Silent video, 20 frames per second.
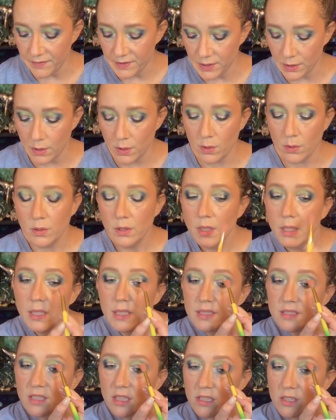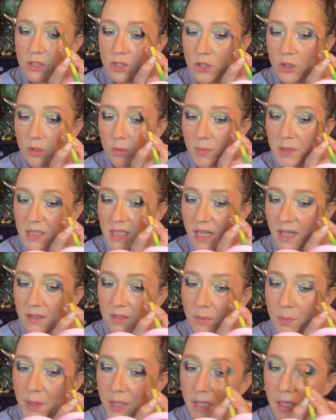So Tish took me
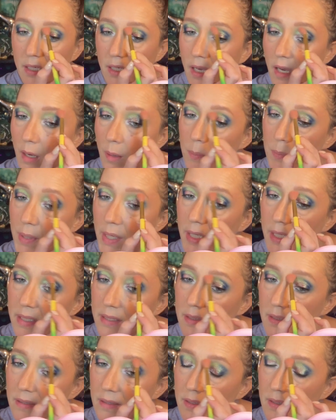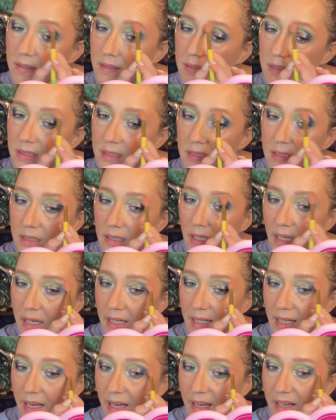down to pick it up, and
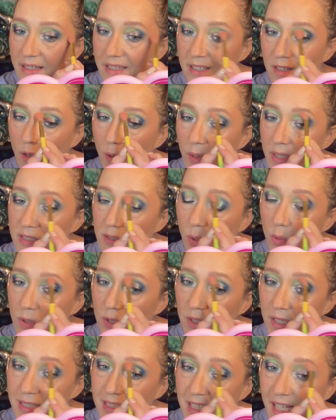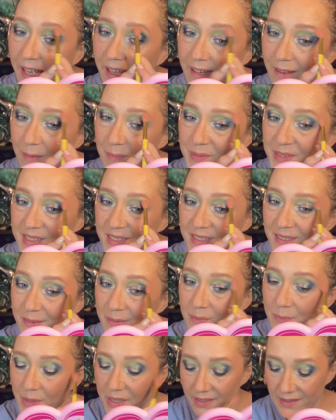you know, I told her, I said, I'm a
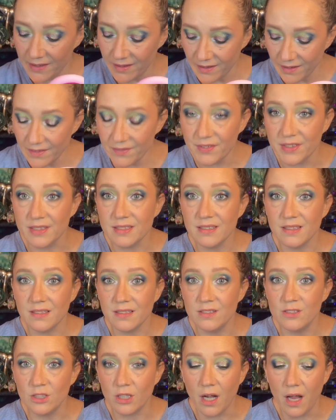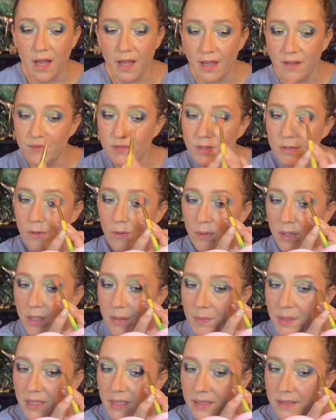little bit nervous to drive, you know what I
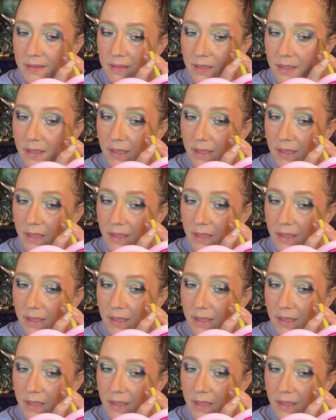mean?